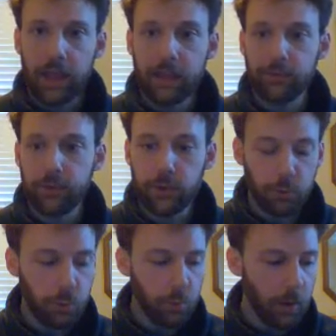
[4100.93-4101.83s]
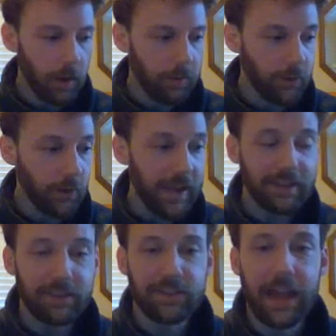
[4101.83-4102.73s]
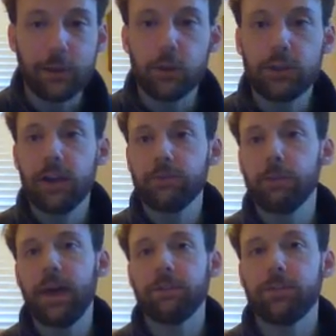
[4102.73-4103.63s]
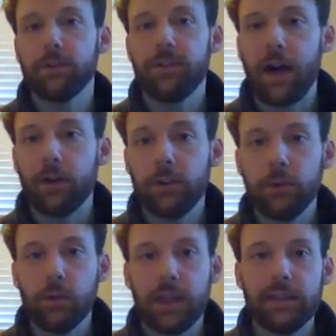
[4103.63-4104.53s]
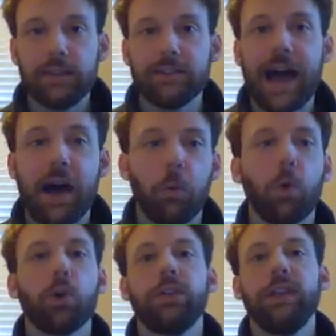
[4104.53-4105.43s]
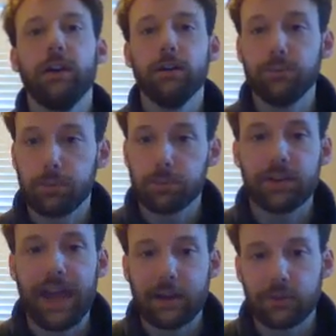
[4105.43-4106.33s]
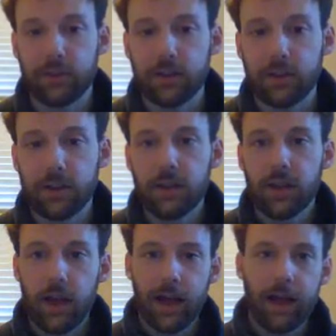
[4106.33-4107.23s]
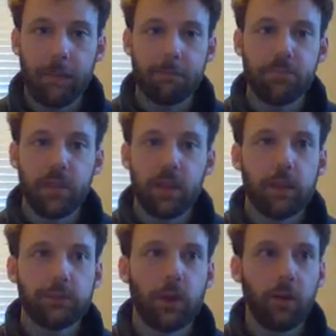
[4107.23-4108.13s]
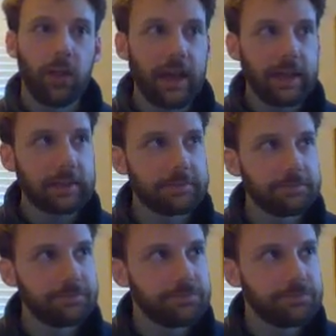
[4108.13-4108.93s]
if your hand is not good enough to bet for value, it's not worthy of protection. So like,